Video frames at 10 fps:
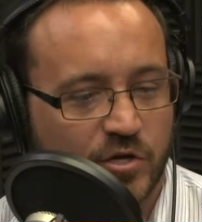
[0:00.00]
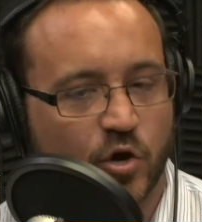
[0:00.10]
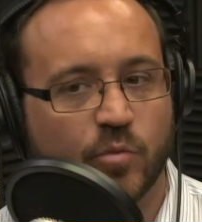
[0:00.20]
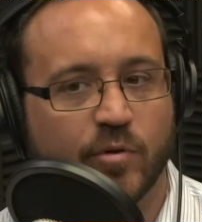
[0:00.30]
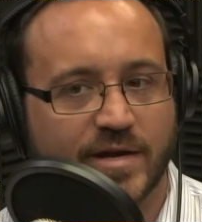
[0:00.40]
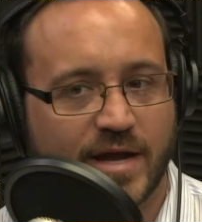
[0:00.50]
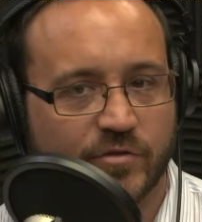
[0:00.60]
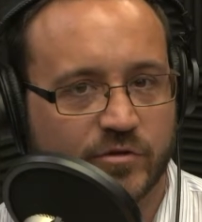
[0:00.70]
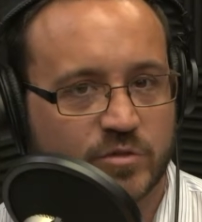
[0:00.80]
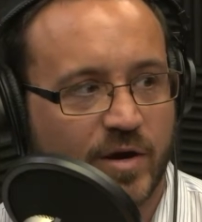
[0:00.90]
go break
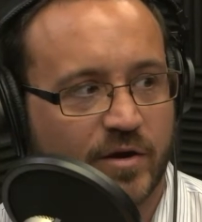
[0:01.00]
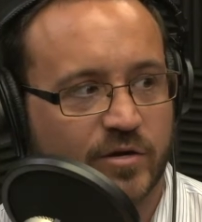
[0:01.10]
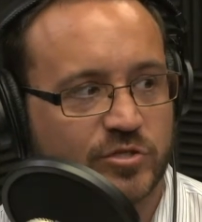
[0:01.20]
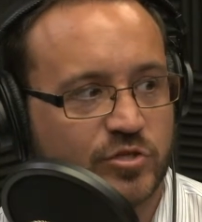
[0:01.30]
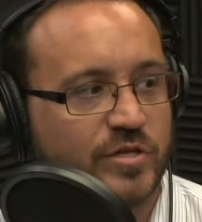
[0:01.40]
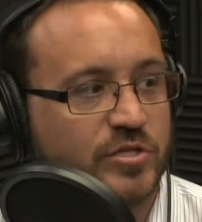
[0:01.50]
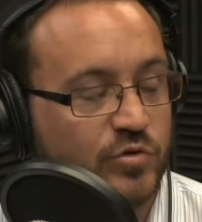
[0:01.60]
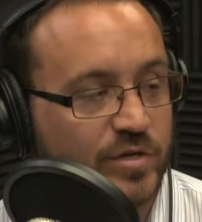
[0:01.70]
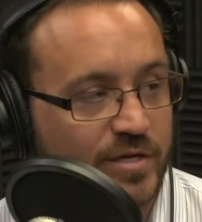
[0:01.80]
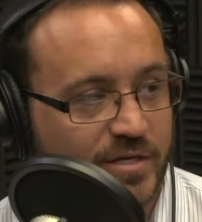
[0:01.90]
down those barriers so that
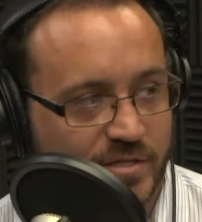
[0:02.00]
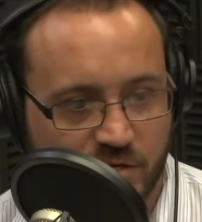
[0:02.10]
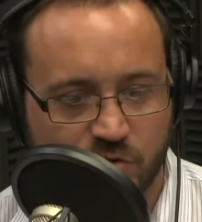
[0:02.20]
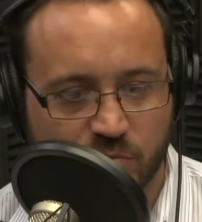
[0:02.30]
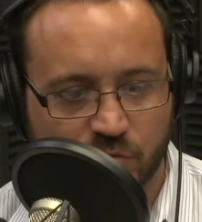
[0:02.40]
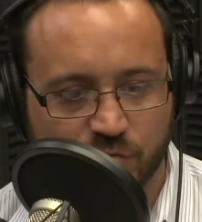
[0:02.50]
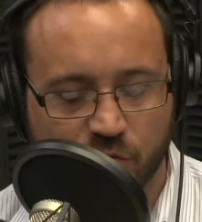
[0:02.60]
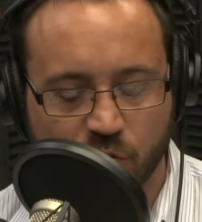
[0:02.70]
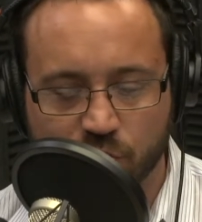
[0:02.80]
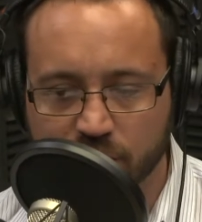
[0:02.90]
you can continue to move
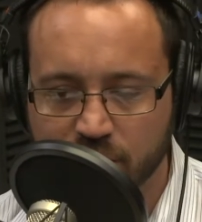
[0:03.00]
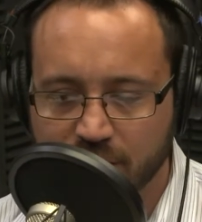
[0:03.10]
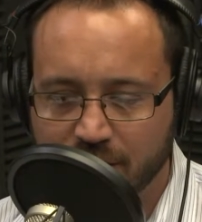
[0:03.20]
forward.